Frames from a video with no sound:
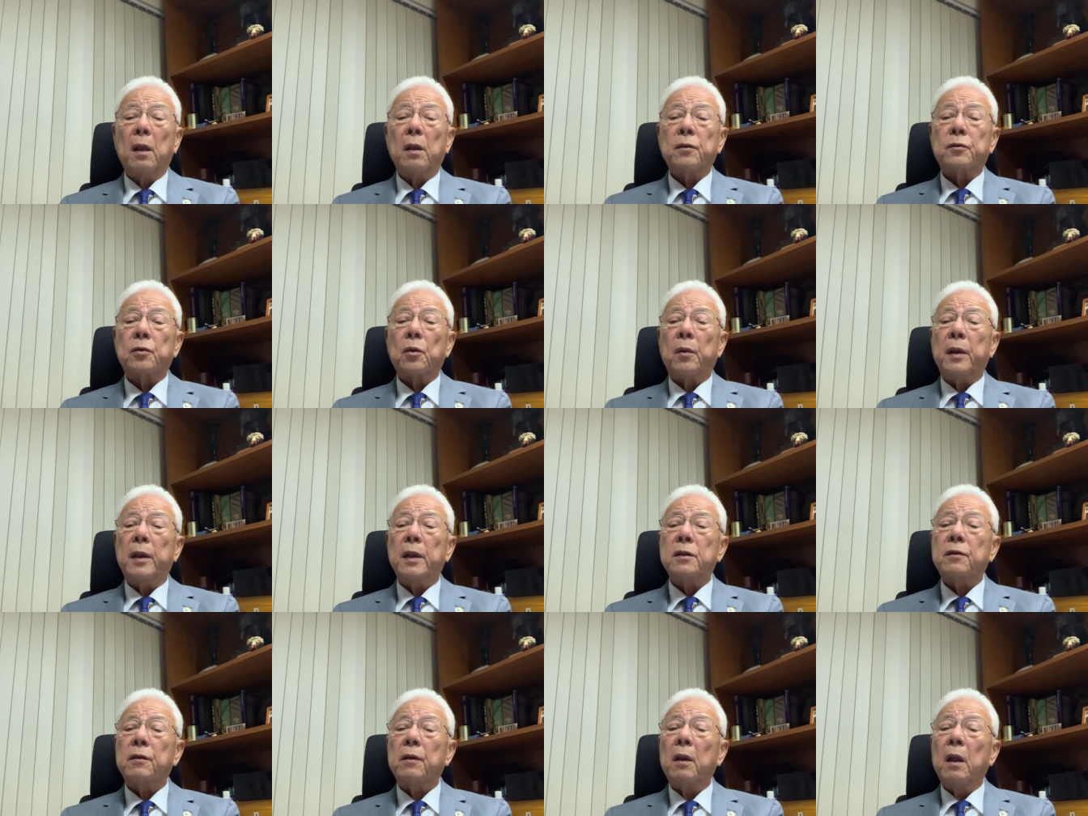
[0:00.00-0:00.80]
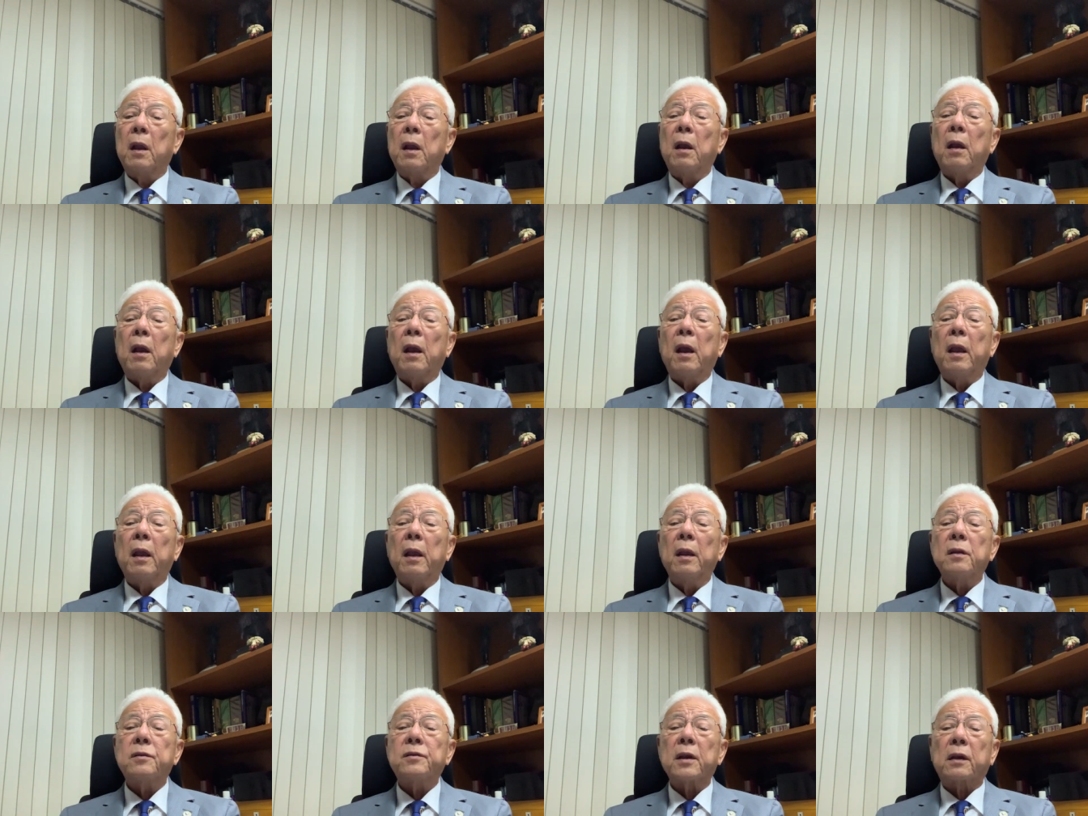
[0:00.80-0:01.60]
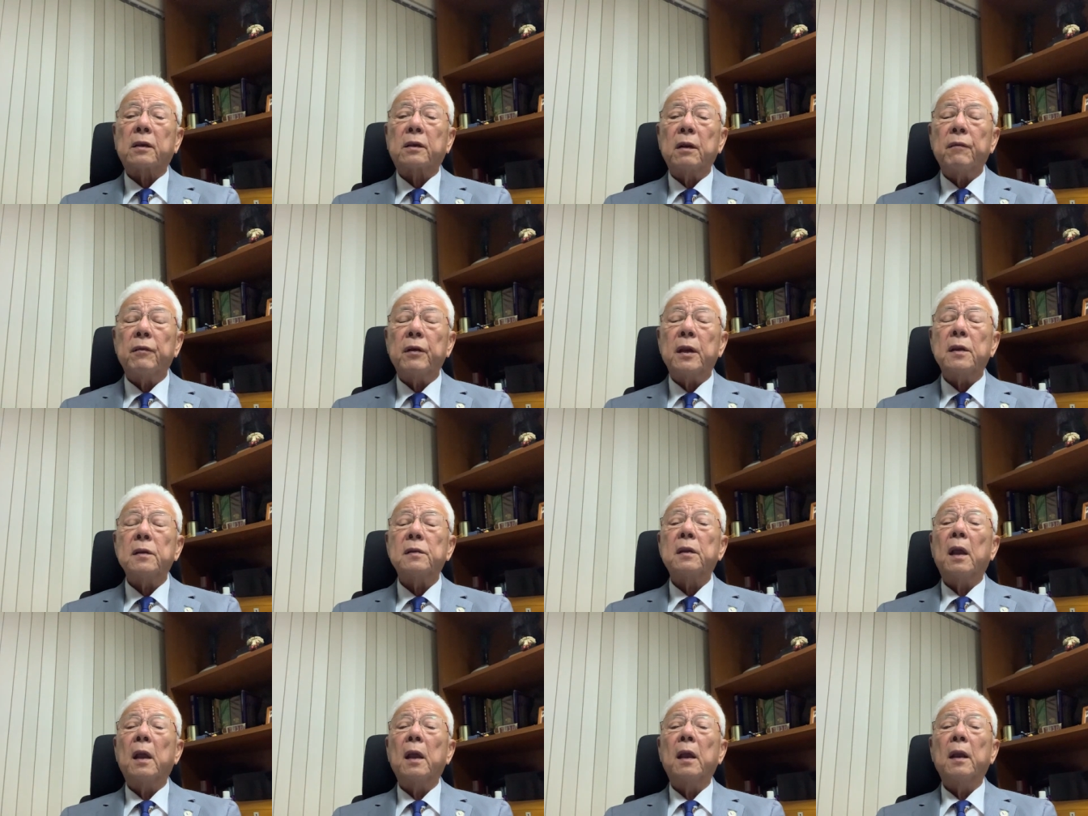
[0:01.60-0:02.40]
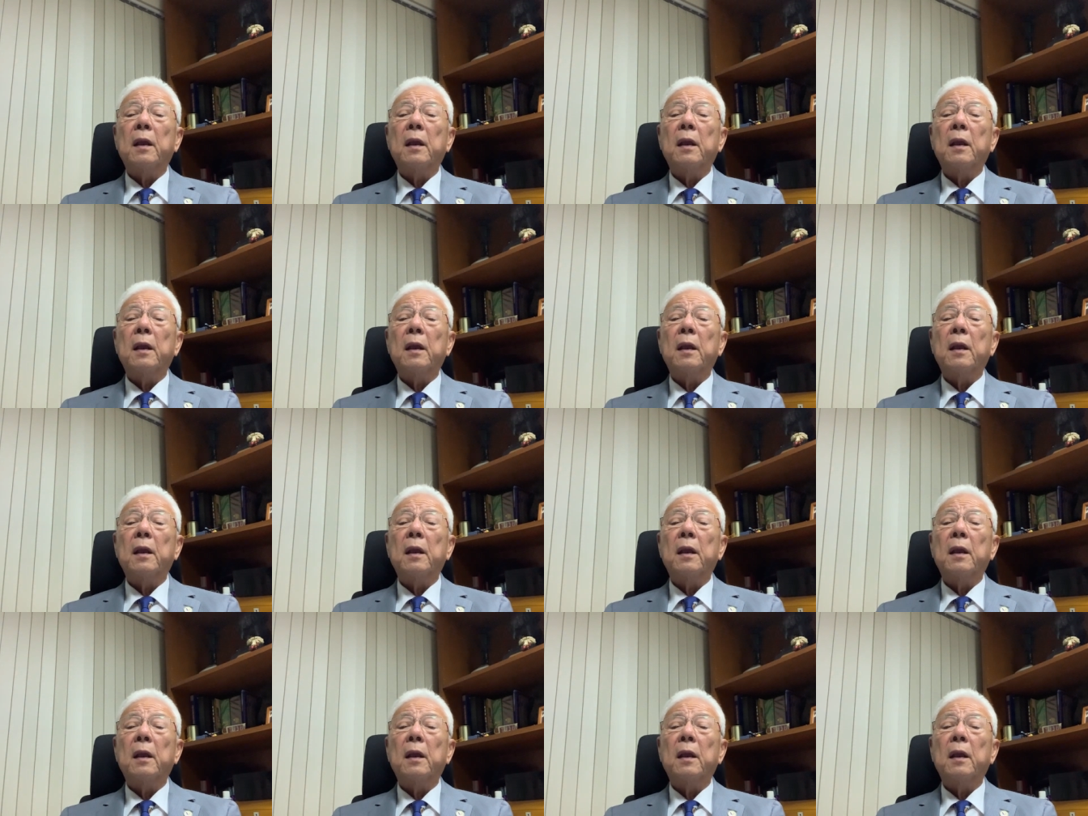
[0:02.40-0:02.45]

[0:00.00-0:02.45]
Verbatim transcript: So each each activities